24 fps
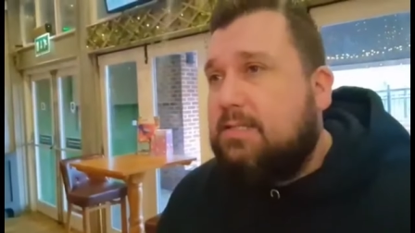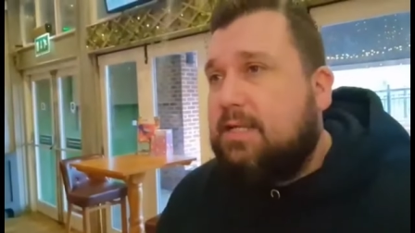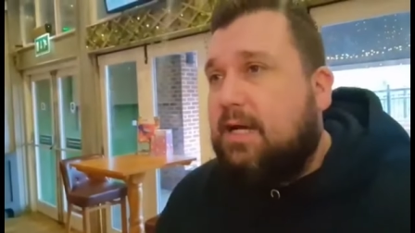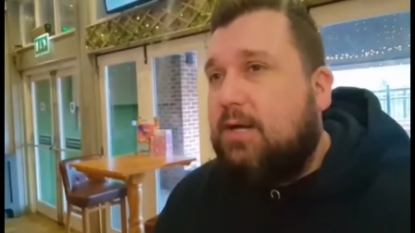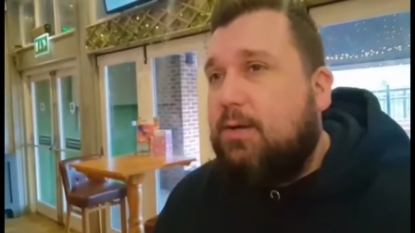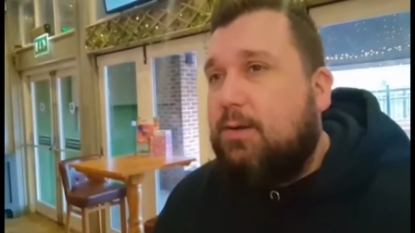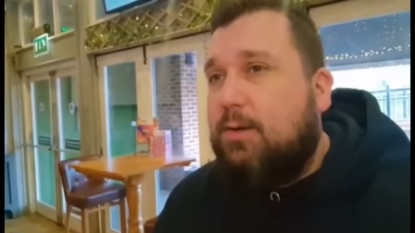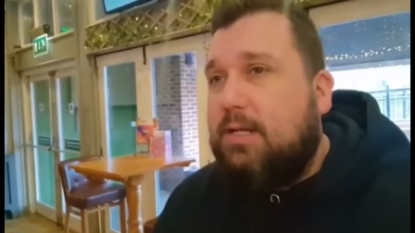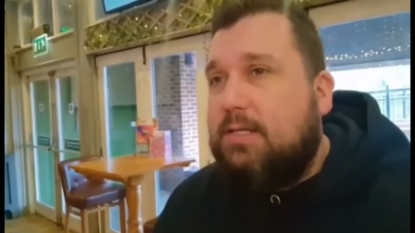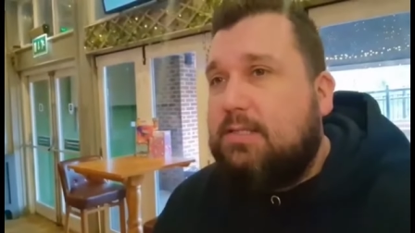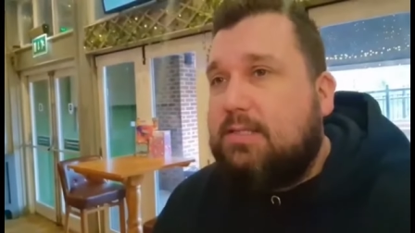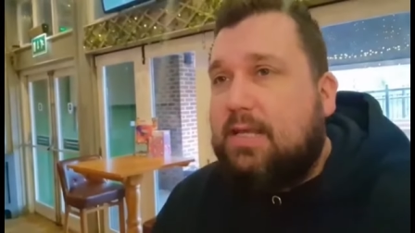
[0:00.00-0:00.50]
so
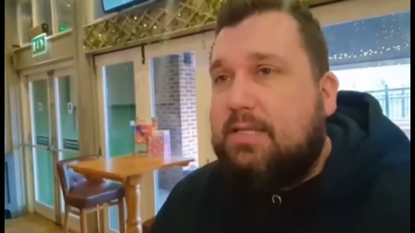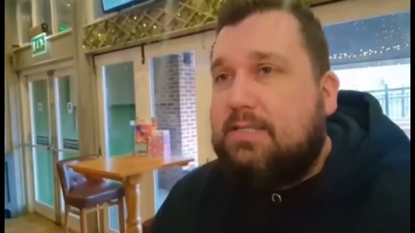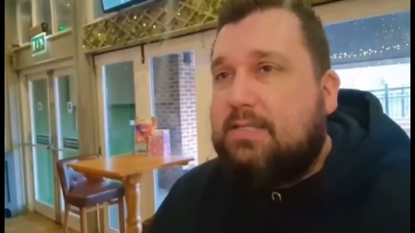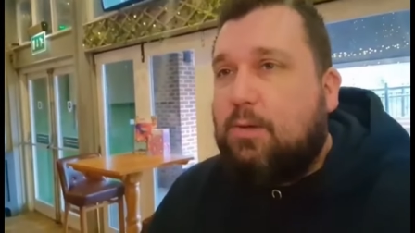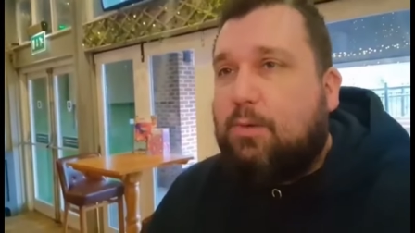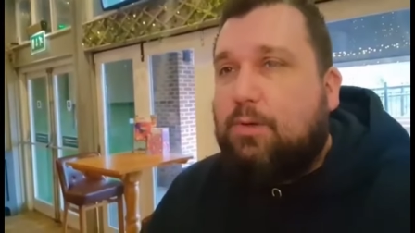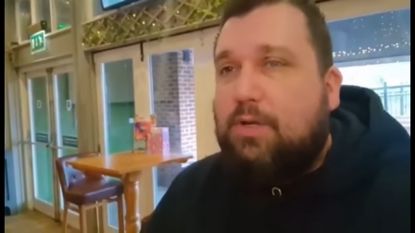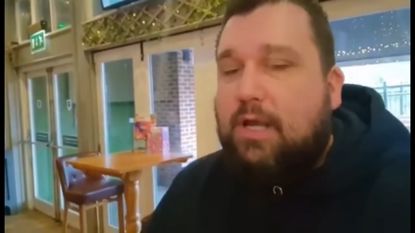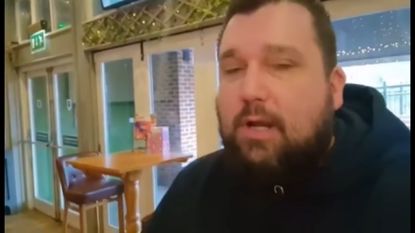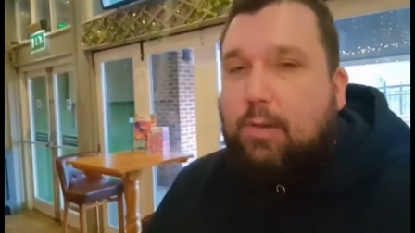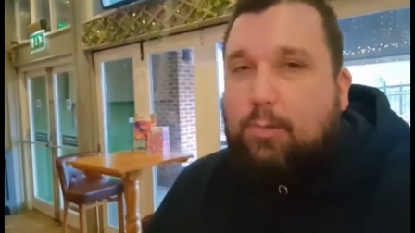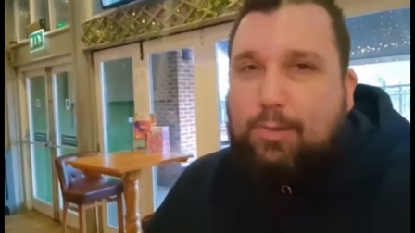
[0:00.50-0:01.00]
it's, it's
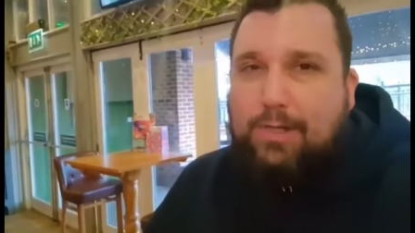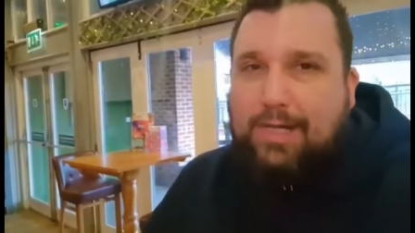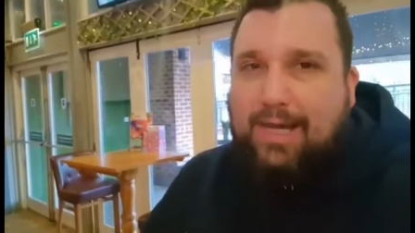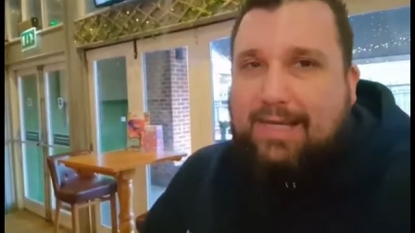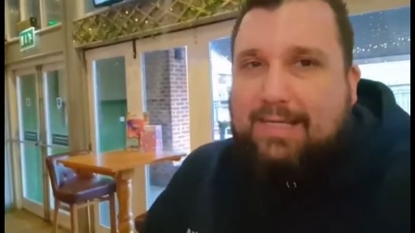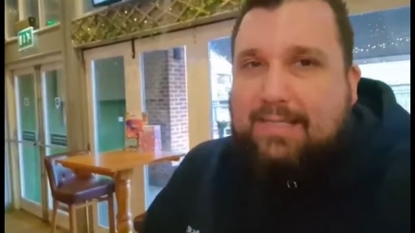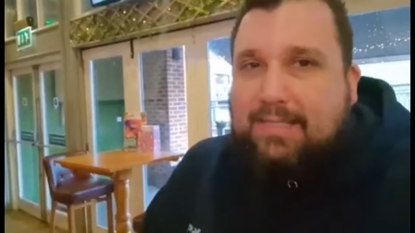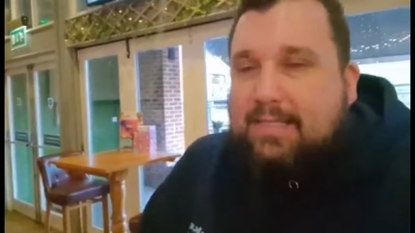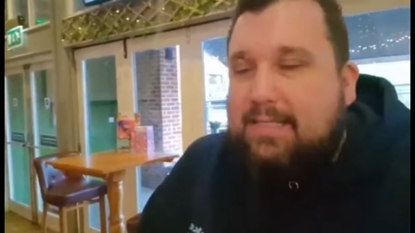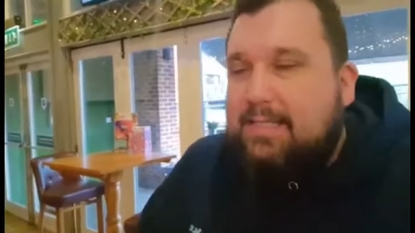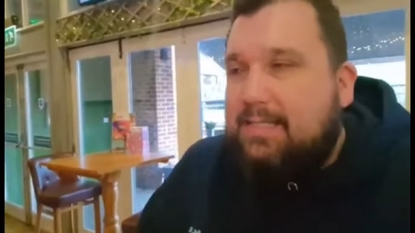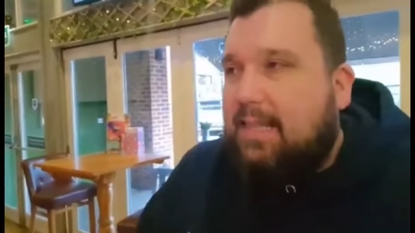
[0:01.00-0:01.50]
still got the old
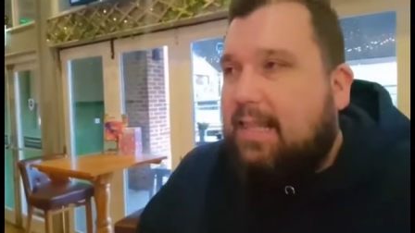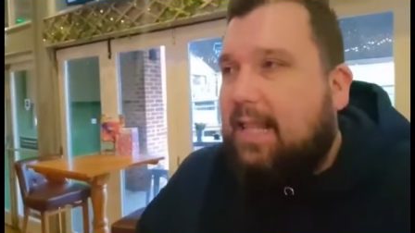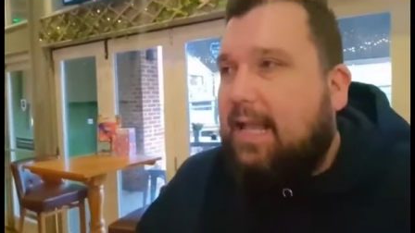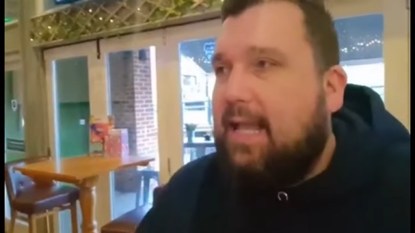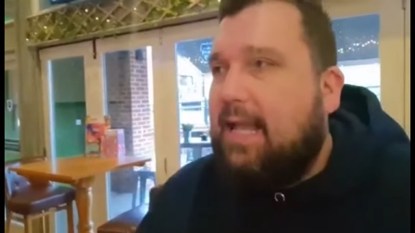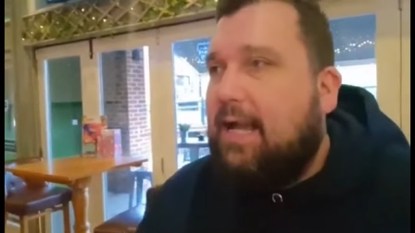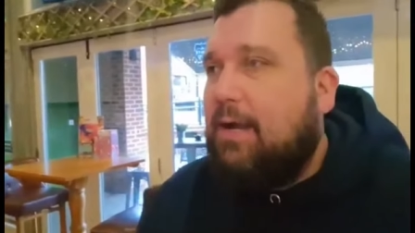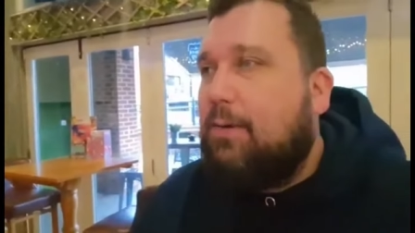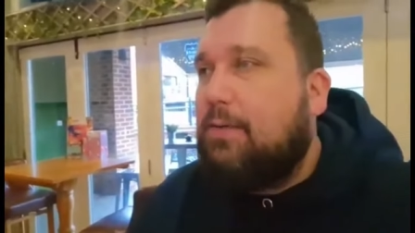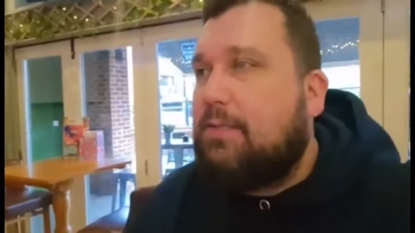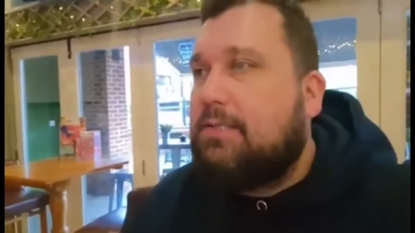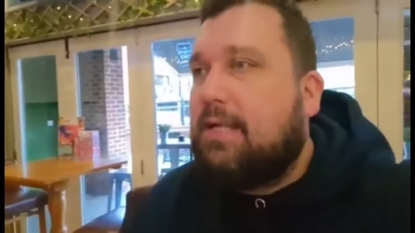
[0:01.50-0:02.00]
Yates's
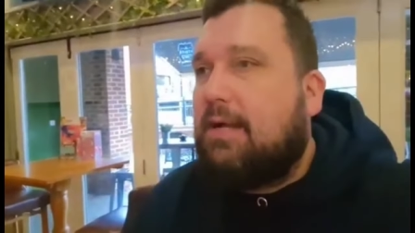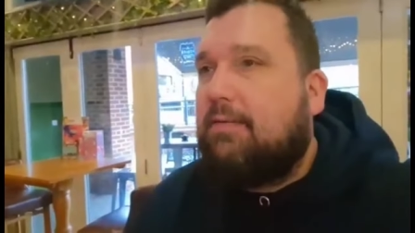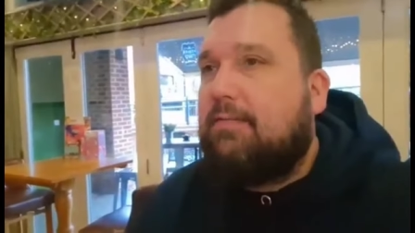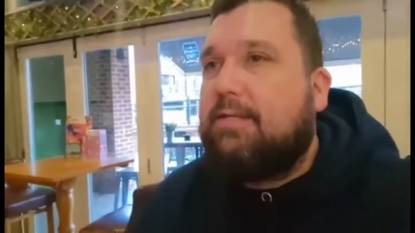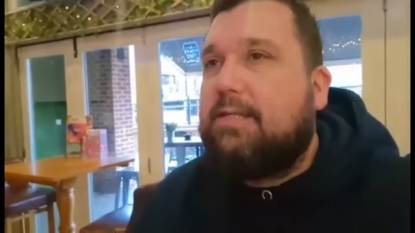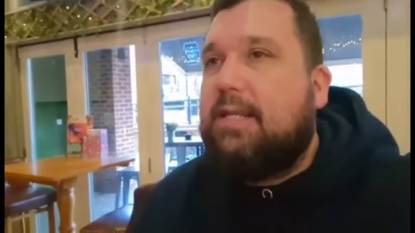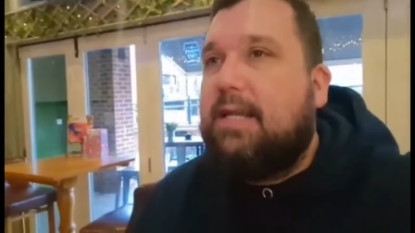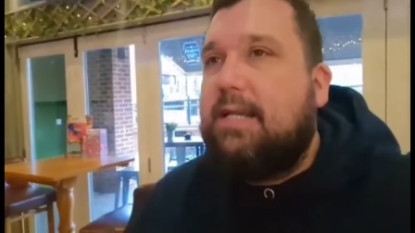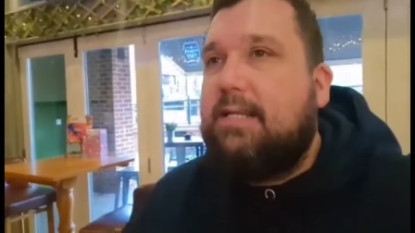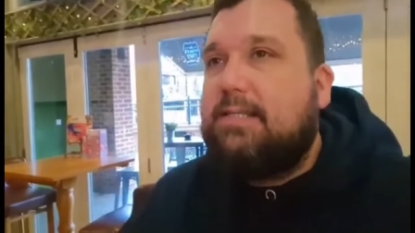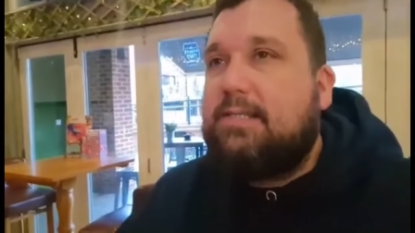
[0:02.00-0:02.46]
layout and stuff, and it?